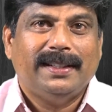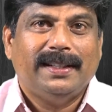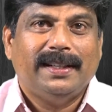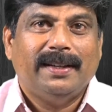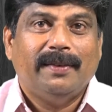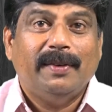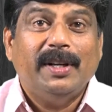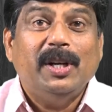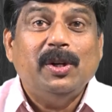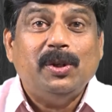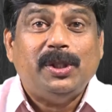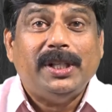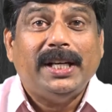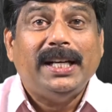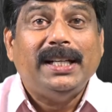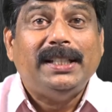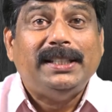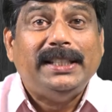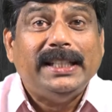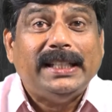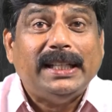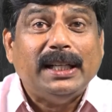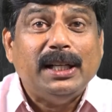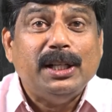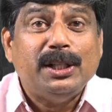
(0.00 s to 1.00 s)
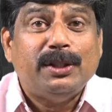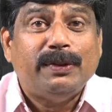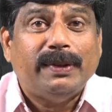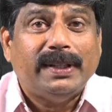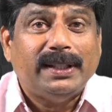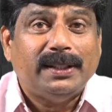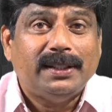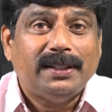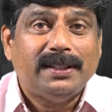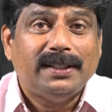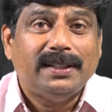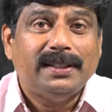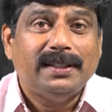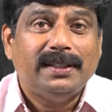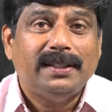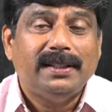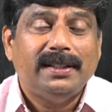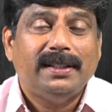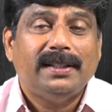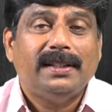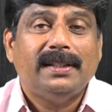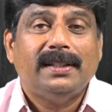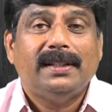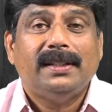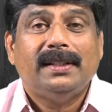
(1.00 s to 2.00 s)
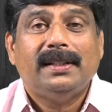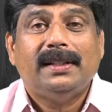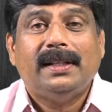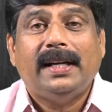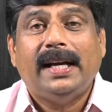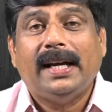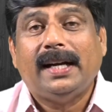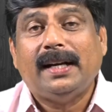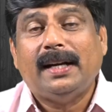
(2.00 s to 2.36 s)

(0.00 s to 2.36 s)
When you say chicken is first, I